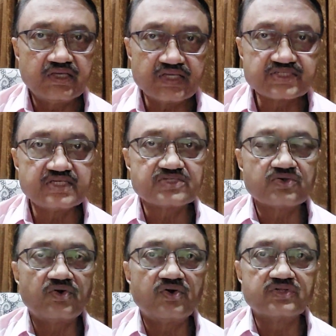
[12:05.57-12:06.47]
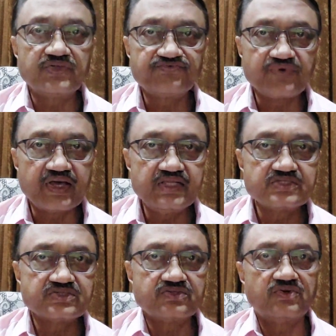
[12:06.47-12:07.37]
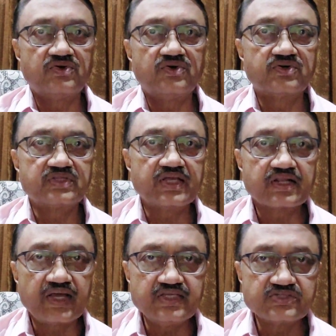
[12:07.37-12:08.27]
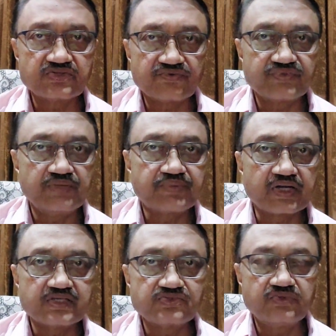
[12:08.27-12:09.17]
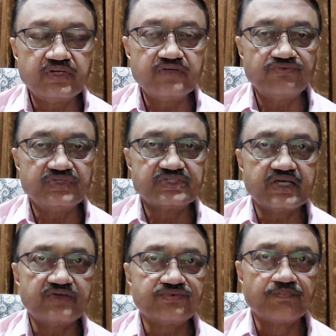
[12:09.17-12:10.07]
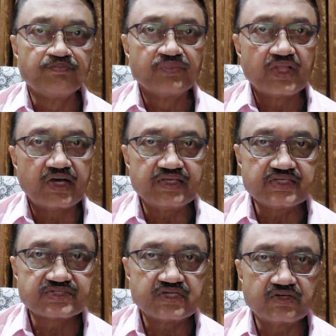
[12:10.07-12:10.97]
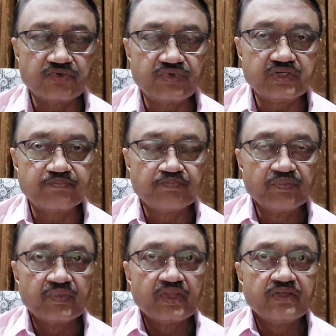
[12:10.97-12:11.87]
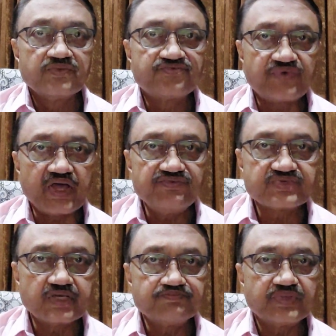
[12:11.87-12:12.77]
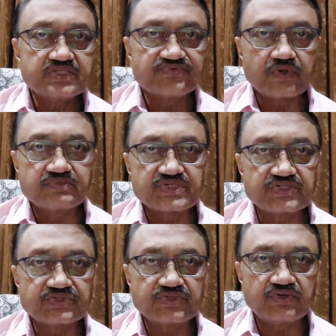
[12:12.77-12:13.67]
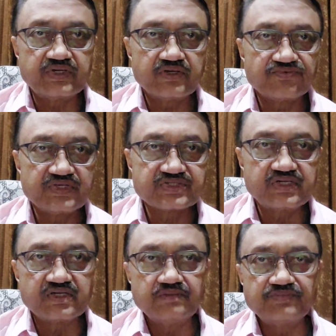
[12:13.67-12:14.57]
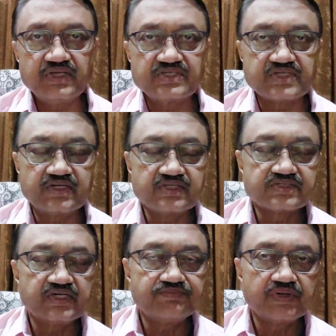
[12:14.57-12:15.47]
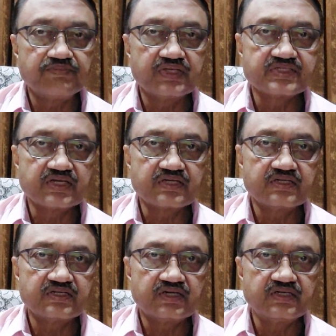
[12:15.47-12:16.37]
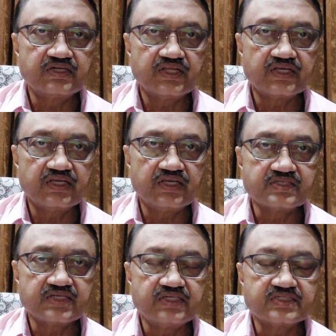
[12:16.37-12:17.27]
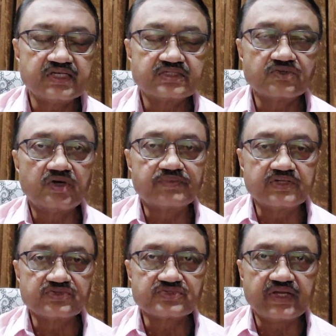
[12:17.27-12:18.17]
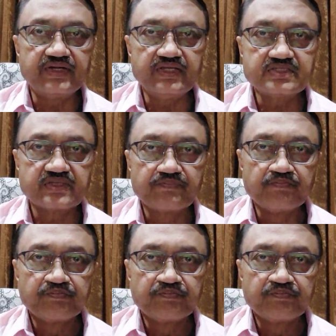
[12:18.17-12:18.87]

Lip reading: cases or the files or the clients of the practice unit which have highest turnover. 5 samples from statutory audit of listed companies, central, state, public sector undertakings, and central cooperative societies.